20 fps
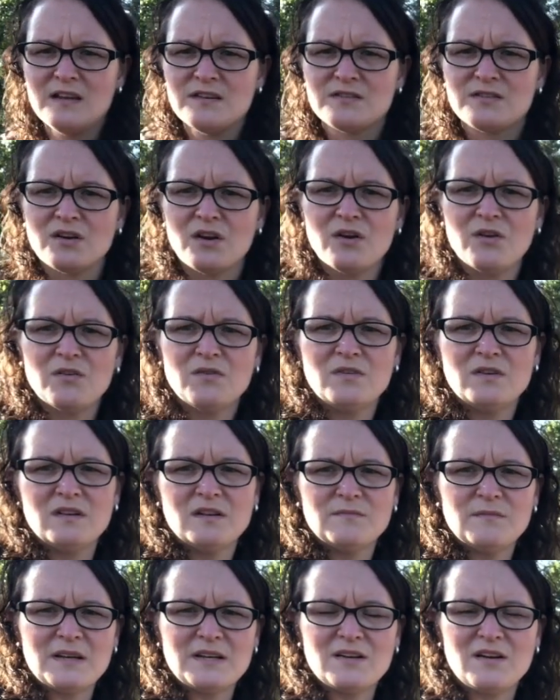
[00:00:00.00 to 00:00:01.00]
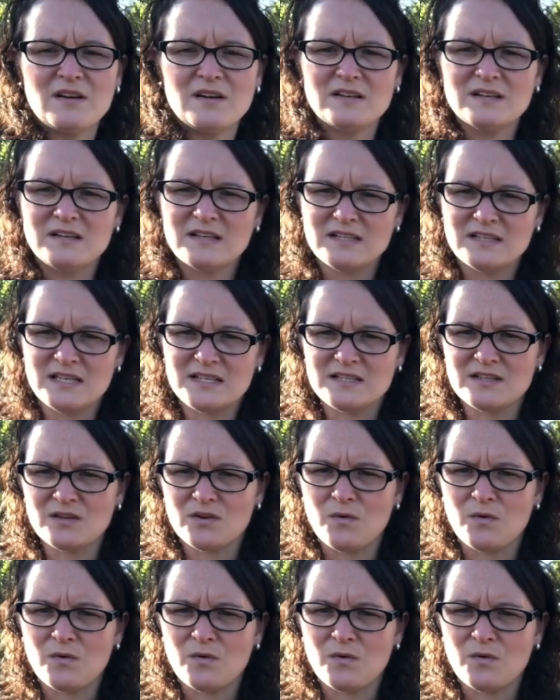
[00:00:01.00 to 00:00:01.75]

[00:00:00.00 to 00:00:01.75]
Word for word: so my dog doesn't